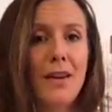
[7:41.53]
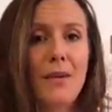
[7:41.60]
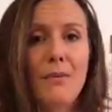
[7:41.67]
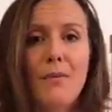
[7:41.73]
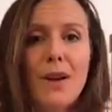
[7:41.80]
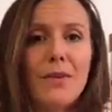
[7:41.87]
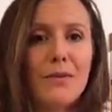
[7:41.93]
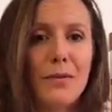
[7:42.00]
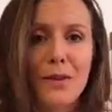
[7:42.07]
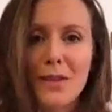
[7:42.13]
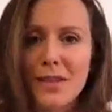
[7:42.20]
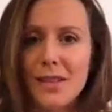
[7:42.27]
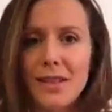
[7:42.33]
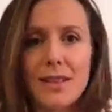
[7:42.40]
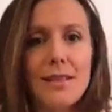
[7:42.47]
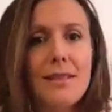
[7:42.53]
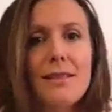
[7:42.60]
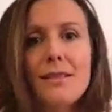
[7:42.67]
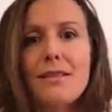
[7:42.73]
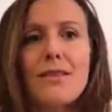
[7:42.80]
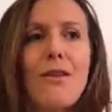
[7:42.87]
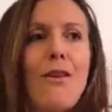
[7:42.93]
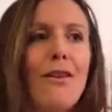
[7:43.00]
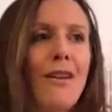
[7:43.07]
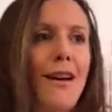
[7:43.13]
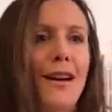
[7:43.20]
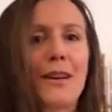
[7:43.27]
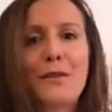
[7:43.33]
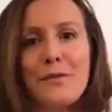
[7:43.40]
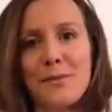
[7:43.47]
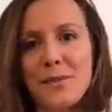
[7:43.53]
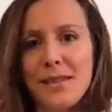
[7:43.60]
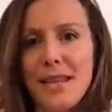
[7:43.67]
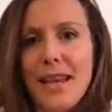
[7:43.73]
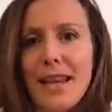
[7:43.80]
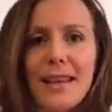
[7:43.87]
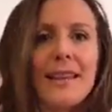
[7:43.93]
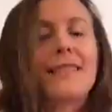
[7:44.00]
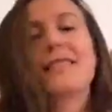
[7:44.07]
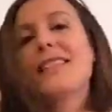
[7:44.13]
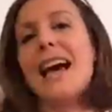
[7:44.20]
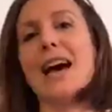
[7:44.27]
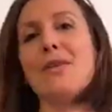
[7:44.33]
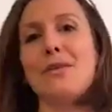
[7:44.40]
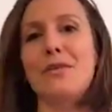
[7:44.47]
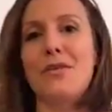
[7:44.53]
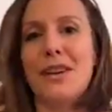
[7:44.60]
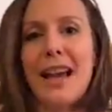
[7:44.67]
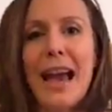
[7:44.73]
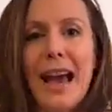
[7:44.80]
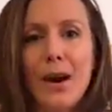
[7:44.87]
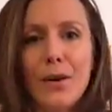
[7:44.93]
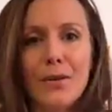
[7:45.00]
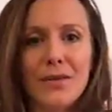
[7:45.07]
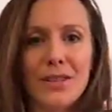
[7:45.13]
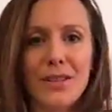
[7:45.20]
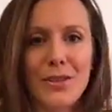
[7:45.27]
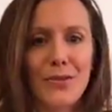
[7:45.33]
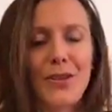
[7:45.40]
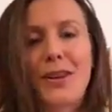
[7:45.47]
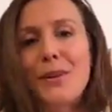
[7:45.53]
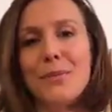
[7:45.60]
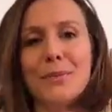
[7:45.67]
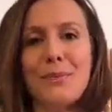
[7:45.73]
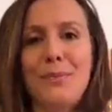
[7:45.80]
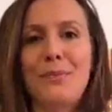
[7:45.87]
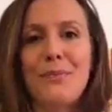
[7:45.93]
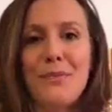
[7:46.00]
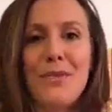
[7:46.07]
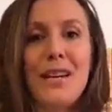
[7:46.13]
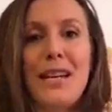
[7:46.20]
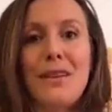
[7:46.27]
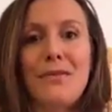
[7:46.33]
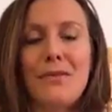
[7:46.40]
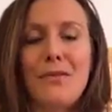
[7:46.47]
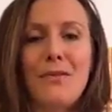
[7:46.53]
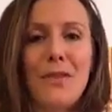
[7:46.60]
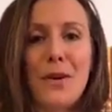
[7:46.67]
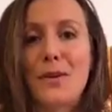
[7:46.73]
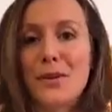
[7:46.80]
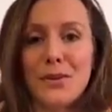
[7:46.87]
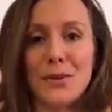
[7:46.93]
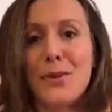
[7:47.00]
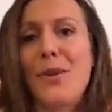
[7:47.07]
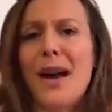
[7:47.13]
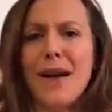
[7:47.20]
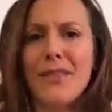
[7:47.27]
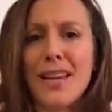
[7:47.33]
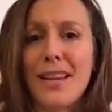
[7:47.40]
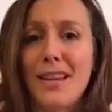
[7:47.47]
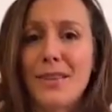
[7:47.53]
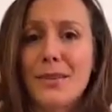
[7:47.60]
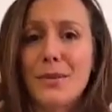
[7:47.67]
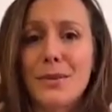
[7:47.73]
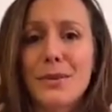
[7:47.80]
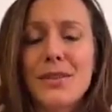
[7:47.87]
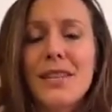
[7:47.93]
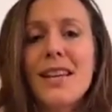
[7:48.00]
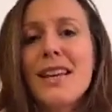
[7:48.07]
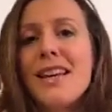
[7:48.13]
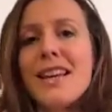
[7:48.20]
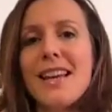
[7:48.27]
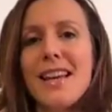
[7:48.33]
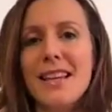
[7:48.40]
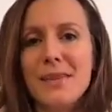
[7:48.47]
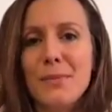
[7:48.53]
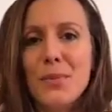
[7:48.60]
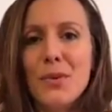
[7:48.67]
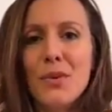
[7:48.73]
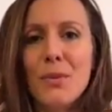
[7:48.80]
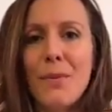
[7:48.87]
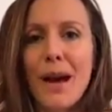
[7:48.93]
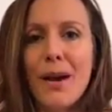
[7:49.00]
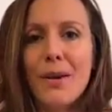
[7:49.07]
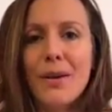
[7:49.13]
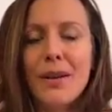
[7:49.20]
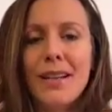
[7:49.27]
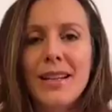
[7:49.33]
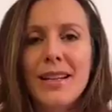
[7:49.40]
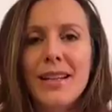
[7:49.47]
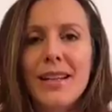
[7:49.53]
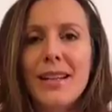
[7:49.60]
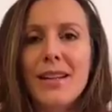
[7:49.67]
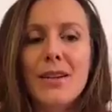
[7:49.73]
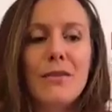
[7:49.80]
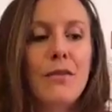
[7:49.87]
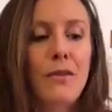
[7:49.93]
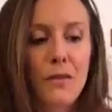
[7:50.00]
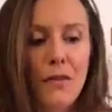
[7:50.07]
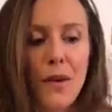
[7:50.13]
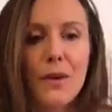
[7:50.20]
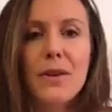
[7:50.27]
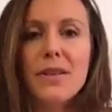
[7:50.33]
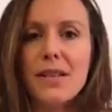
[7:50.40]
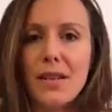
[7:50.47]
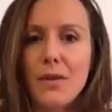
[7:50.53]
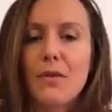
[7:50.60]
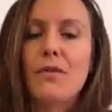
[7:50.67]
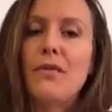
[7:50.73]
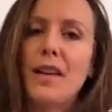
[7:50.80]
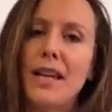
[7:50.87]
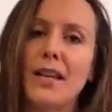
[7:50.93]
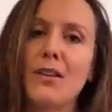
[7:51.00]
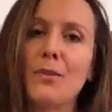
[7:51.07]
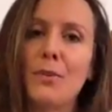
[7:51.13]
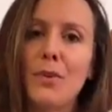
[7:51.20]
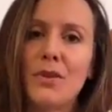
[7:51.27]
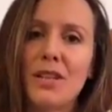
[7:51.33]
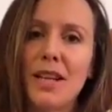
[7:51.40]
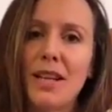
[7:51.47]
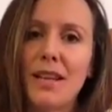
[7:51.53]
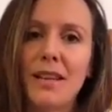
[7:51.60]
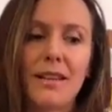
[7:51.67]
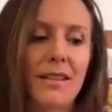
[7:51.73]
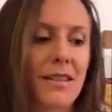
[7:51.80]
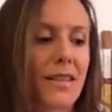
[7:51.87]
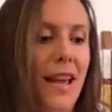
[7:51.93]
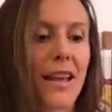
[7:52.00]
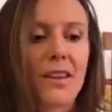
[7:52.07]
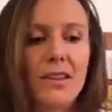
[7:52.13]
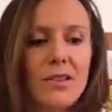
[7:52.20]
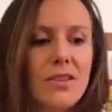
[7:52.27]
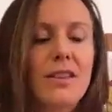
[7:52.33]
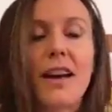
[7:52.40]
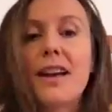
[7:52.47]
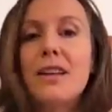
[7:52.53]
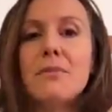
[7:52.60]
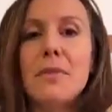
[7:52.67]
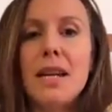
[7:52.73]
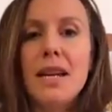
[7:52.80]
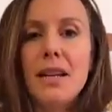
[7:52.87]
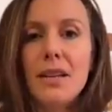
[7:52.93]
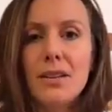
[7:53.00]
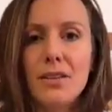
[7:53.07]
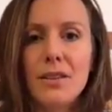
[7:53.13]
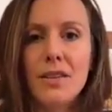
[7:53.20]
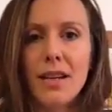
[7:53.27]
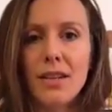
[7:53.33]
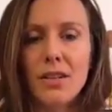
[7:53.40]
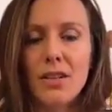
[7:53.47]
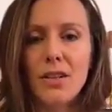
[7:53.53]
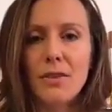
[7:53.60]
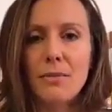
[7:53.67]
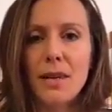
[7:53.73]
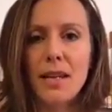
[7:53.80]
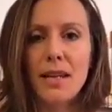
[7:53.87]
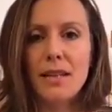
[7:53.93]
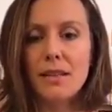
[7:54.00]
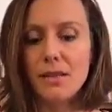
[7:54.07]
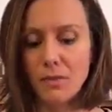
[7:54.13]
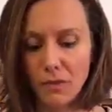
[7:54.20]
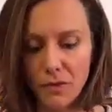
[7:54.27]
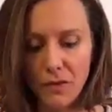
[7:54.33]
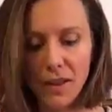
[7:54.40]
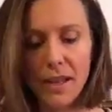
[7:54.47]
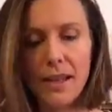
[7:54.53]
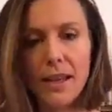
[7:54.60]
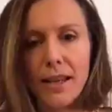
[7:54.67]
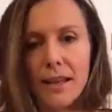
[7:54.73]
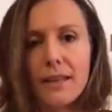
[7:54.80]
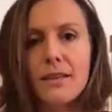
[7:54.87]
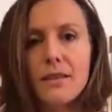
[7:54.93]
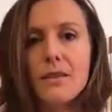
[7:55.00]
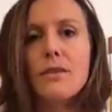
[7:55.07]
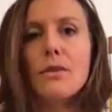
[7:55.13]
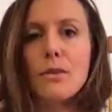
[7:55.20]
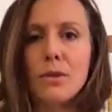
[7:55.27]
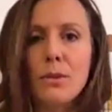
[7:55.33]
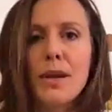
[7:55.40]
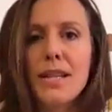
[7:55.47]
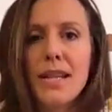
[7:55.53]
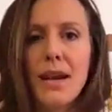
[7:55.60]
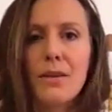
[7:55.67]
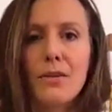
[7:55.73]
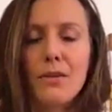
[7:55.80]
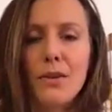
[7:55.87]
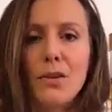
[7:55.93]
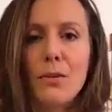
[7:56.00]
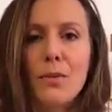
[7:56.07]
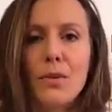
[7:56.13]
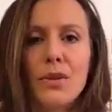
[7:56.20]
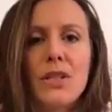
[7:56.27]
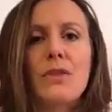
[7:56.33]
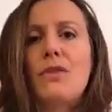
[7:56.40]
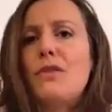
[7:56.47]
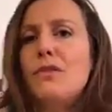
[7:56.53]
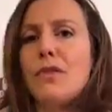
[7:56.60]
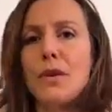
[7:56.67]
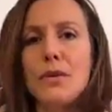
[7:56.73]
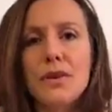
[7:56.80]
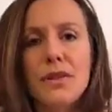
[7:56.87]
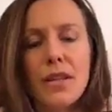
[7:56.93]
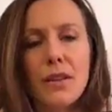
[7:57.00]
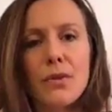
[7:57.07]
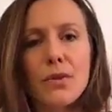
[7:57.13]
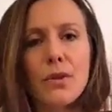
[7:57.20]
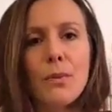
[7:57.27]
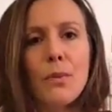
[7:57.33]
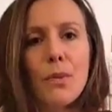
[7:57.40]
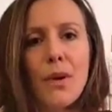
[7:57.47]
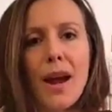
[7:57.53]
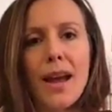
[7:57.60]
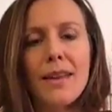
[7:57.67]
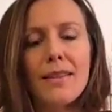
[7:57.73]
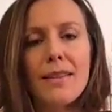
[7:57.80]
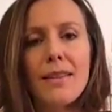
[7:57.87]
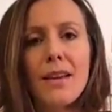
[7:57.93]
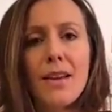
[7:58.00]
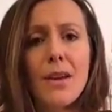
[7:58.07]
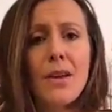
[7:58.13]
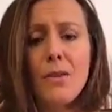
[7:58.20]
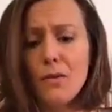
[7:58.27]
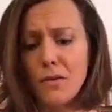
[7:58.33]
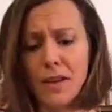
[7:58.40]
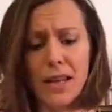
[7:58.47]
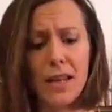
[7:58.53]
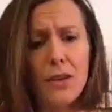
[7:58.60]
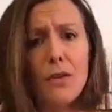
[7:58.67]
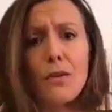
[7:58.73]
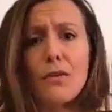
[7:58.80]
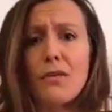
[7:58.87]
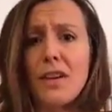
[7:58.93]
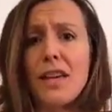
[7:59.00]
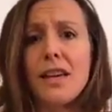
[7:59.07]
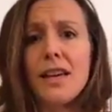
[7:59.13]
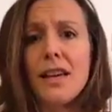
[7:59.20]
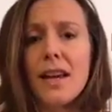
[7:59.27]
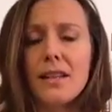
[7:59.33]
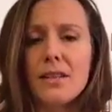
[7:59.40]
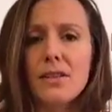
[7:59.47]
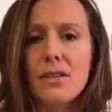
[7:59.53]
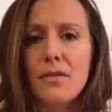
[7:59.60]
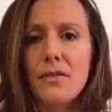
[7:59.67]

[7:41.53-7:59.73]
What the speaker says: Mindfulness is not kind of sitting down for an hour and trying to really focus on not having any thoughts. It's more about focusing on feeling your body. You can do that in a minute, you can do that in 2 minutes, to feeling all the way down through your body, or focusing on your breath, feeling your feet against the